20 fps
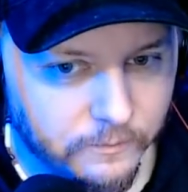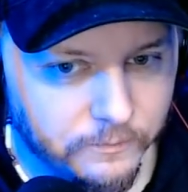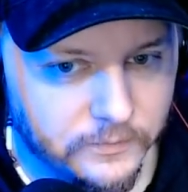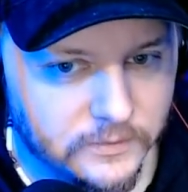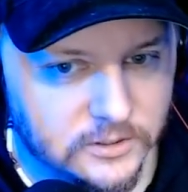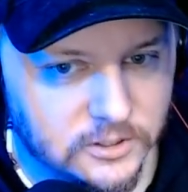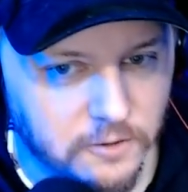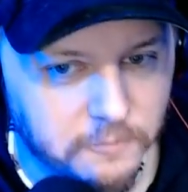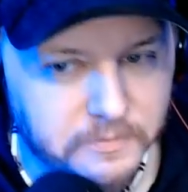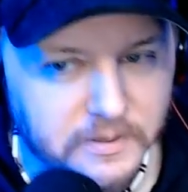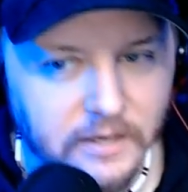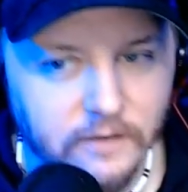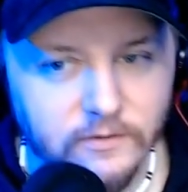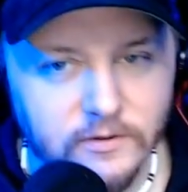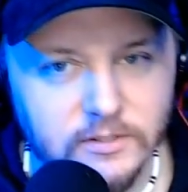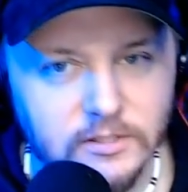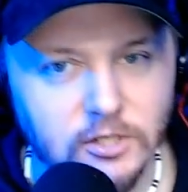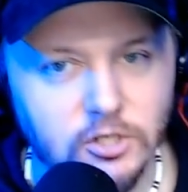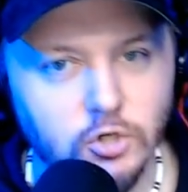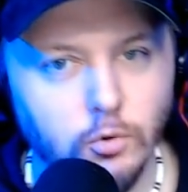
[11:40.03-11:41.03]
to be in the
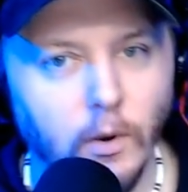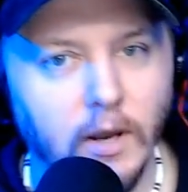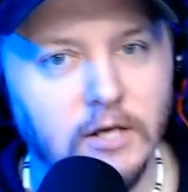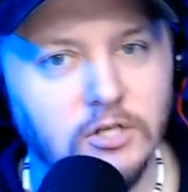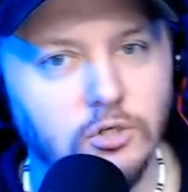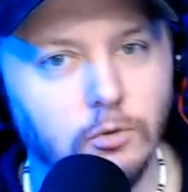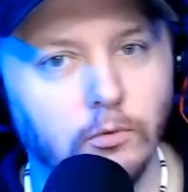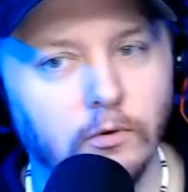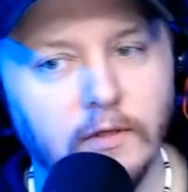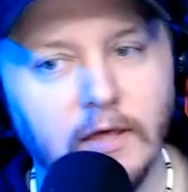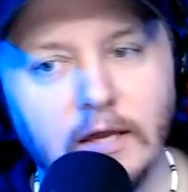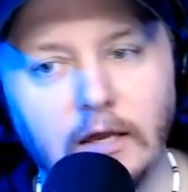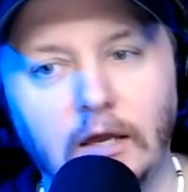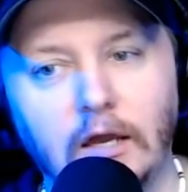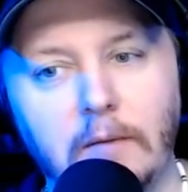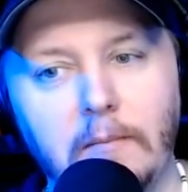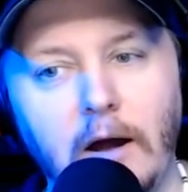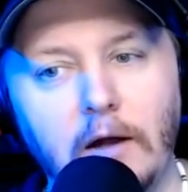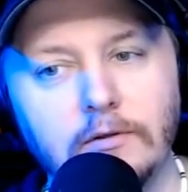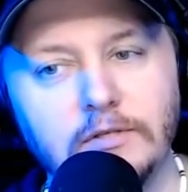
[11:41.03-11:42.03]
situation where they could
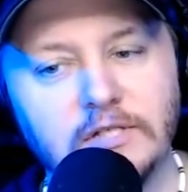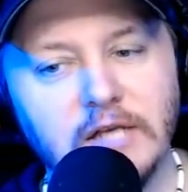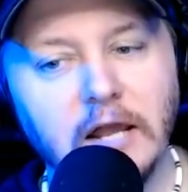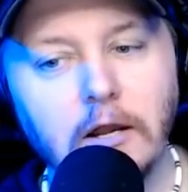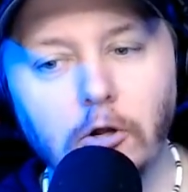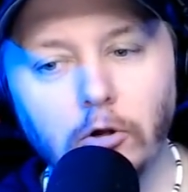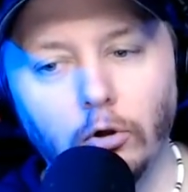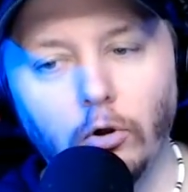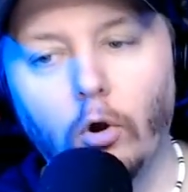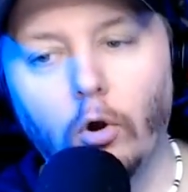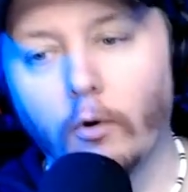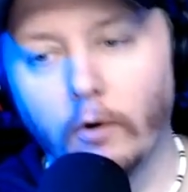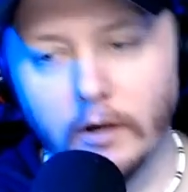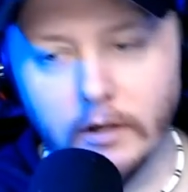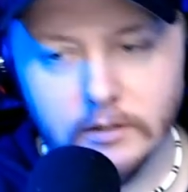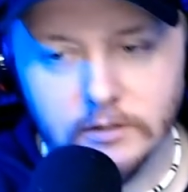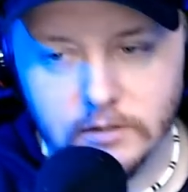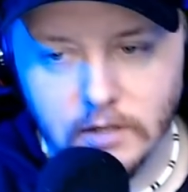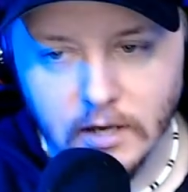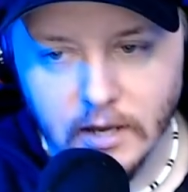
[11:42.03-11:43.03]
come out and say
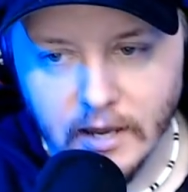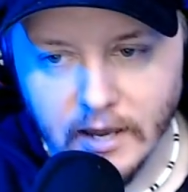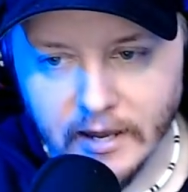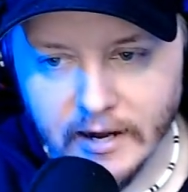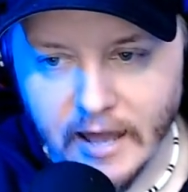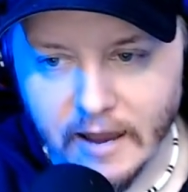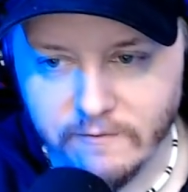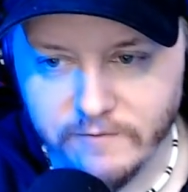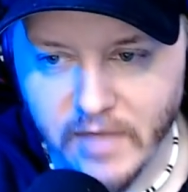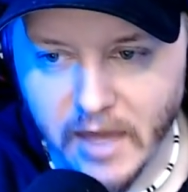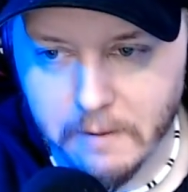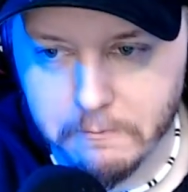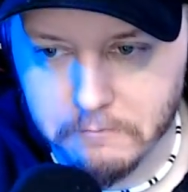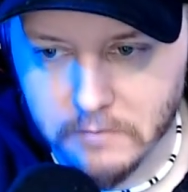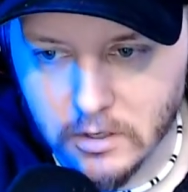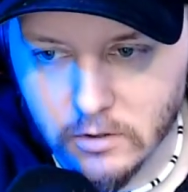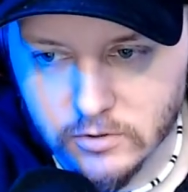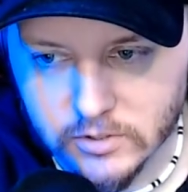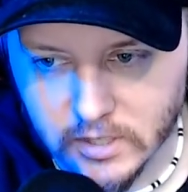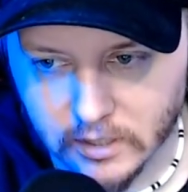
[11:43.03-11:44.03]
glorious and have that
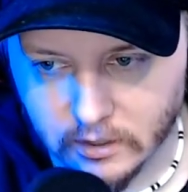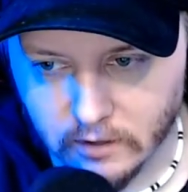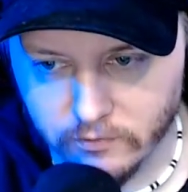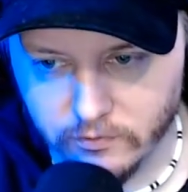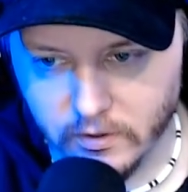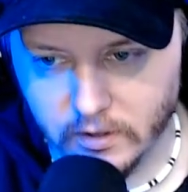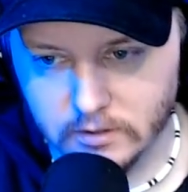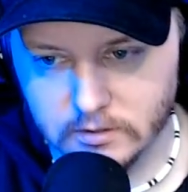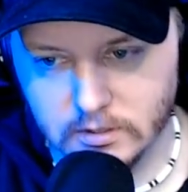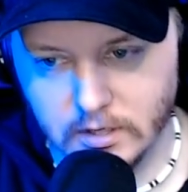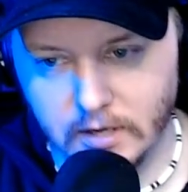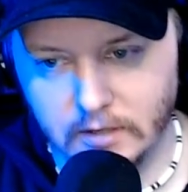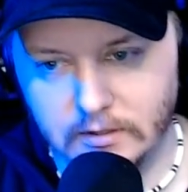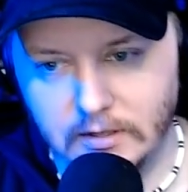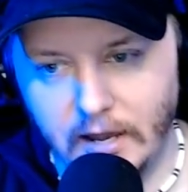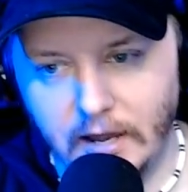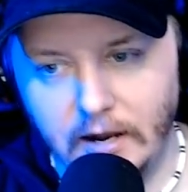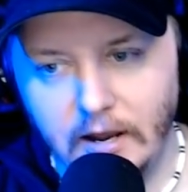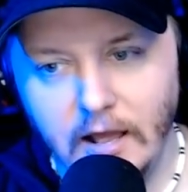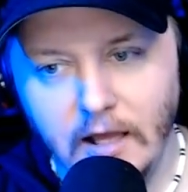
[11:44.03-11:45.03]
music and things like
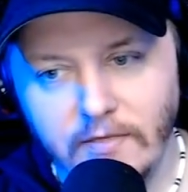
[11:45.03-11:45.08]
that.